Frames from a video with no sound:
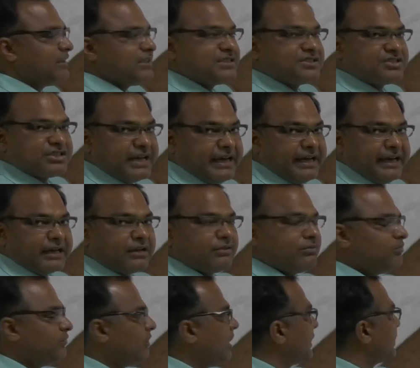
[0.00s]
will
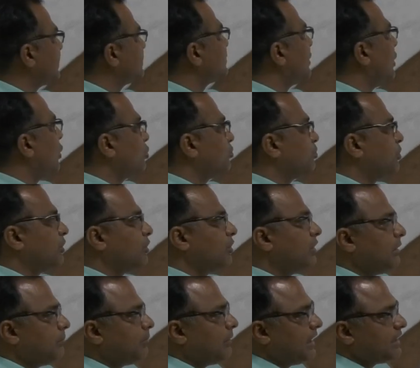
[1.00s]
check what is the output
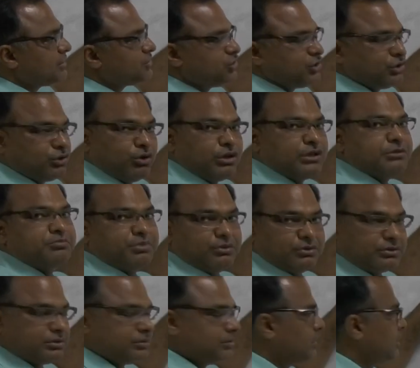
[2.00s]
on applying 0
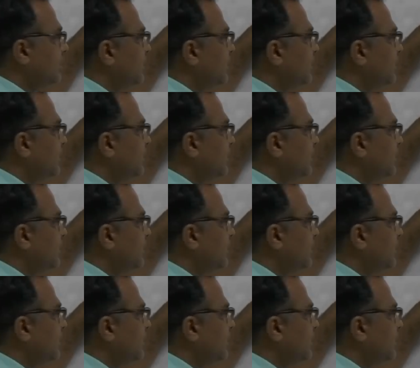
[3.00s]
input.